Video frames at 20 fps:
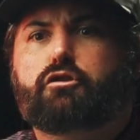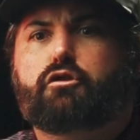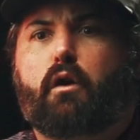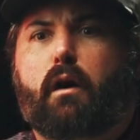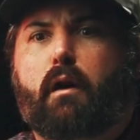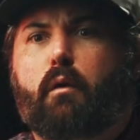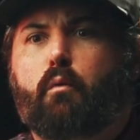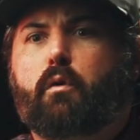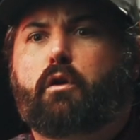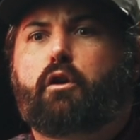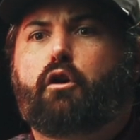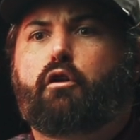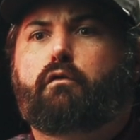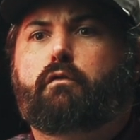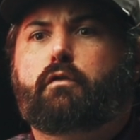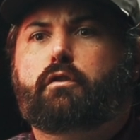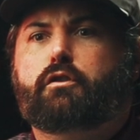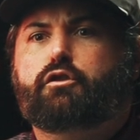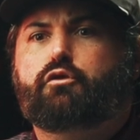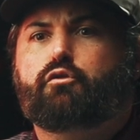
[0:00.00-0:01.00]
so I went
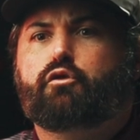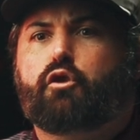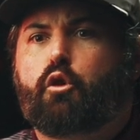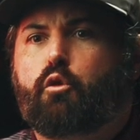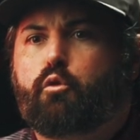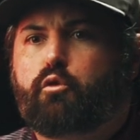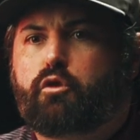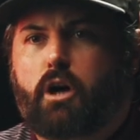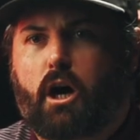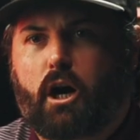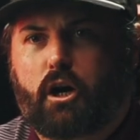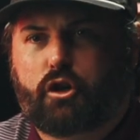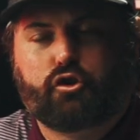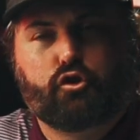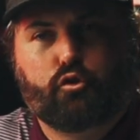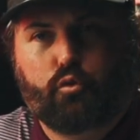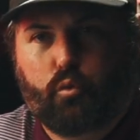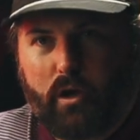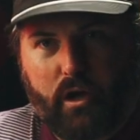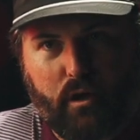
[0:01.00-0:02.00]
over to go talk
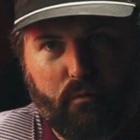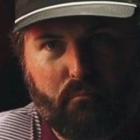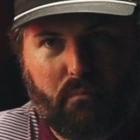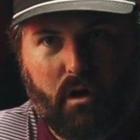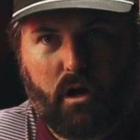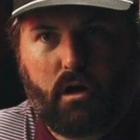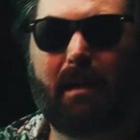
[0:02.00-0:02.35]
to him.